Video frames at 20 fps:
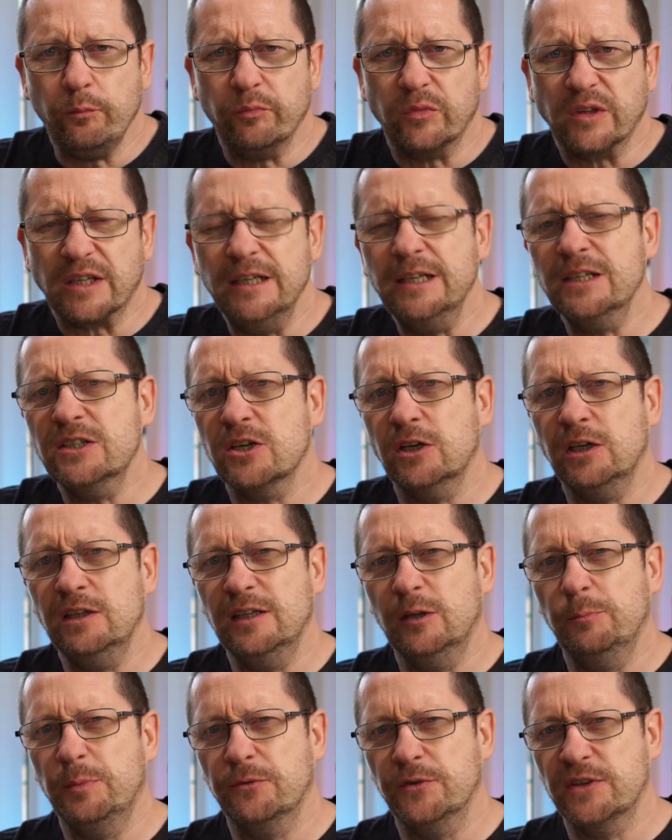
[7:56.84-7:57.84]
It's got a
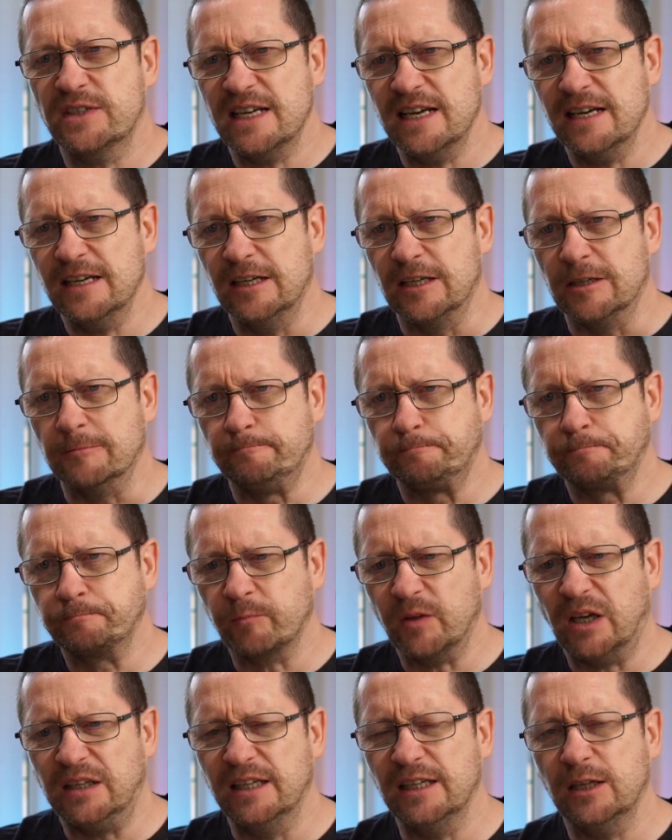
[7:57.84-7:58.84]
little bit of a tang,
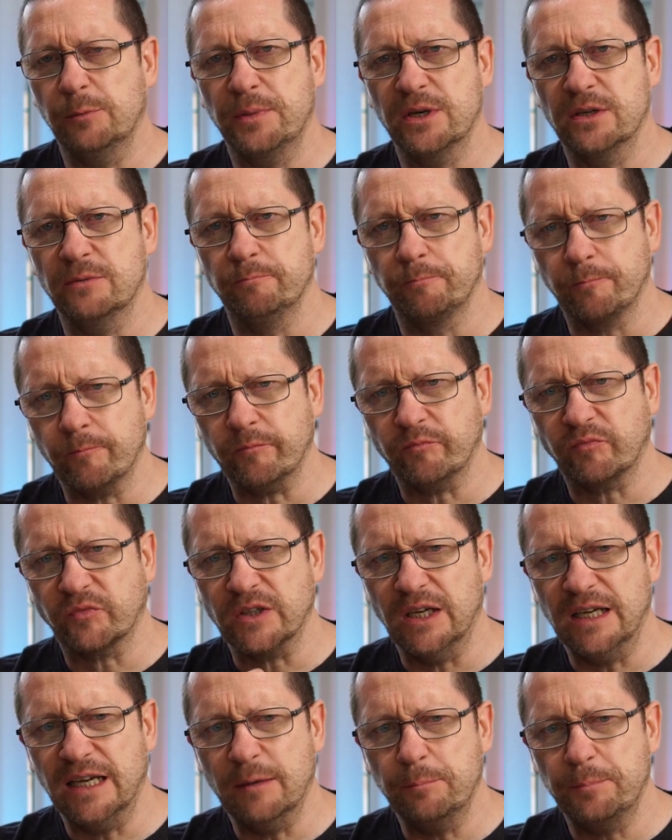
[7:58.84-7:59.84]
a little bit of
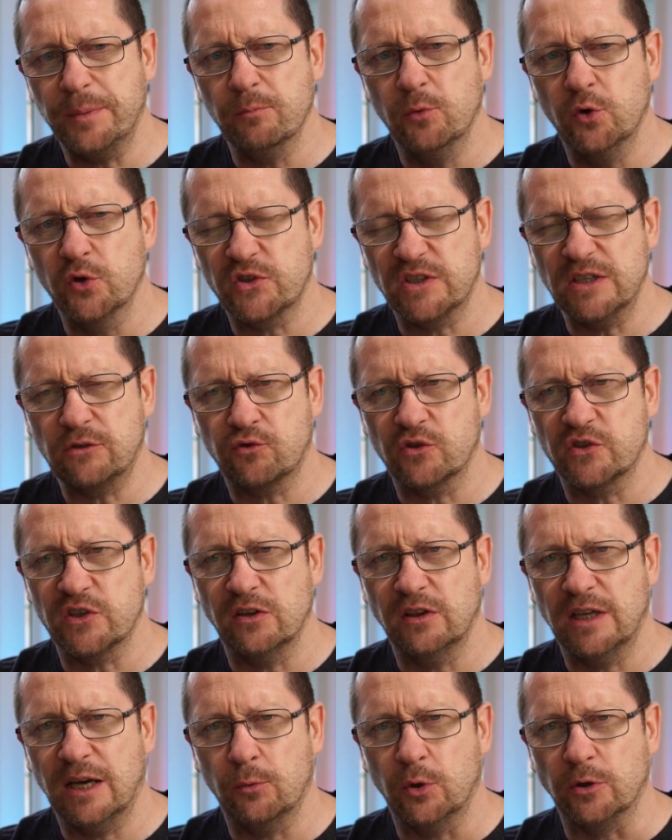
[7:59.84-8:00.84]
a bit more citrus
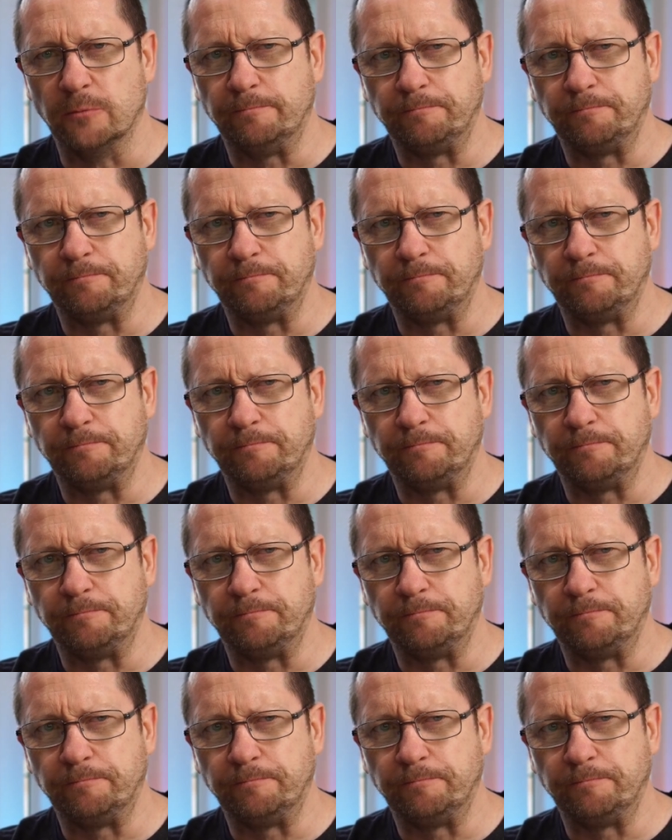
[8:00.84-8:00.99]
on that one.